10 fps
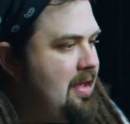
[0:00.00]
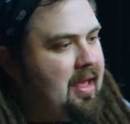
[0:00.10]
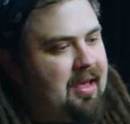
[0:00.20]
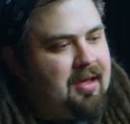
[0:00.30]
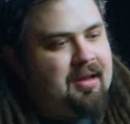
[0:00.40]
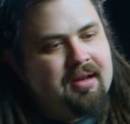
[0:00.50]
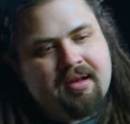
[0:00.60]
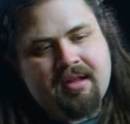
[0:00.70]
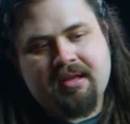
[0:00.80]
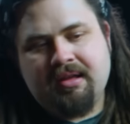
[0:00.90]

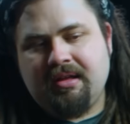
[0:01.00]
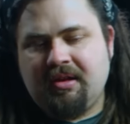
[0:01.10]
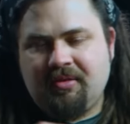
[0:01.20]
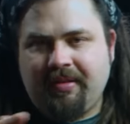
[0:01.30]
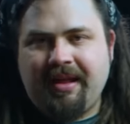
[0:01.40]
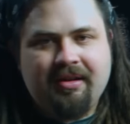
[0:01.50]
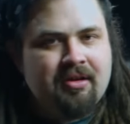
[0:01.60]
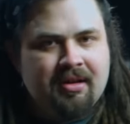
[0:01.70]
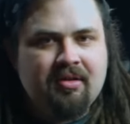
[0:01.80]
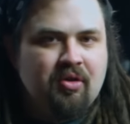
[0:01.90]
And you know, there's a lot of
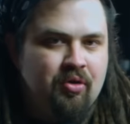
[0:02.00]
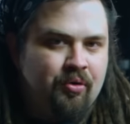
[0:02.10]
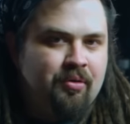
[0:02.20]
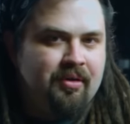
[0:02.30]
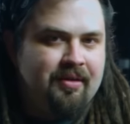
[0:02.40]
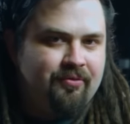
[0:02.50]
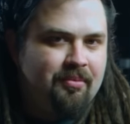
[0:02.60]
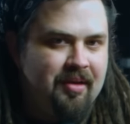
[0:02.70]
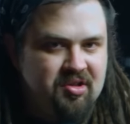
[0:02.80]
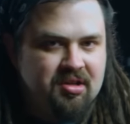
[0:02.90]
good, cool
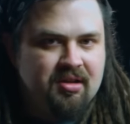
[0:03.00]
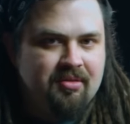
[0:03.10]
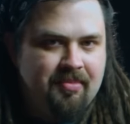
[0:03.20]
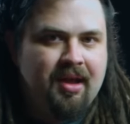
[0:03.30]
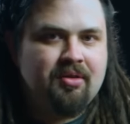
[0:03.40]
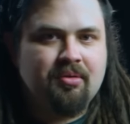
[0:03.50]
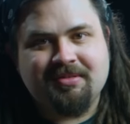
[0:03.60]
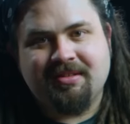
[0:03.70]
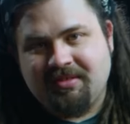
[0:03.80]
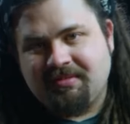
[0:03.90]
information in
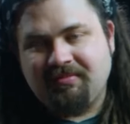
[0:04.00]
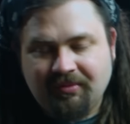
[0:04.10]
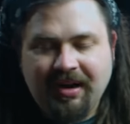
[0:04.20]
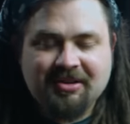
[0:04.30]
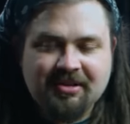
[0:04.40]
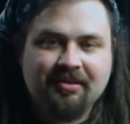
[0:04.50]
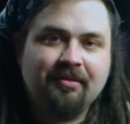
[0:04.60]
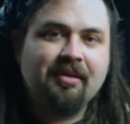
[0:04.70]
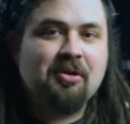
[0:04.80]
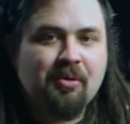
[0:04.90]
manuals. It's a, actually a
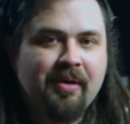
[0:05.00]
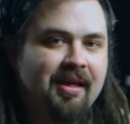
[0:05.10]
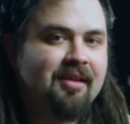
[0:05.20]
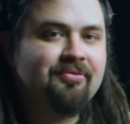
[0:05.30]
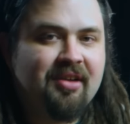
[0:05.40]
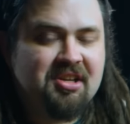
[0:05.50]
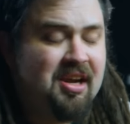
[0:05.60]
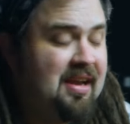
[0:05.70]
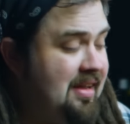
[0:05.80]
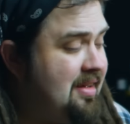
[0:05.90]
really cool way to get fresh
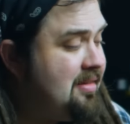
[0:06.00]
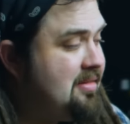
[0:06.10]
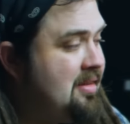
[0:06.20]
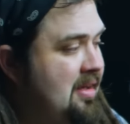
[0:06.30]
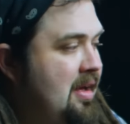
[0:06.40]
ideas.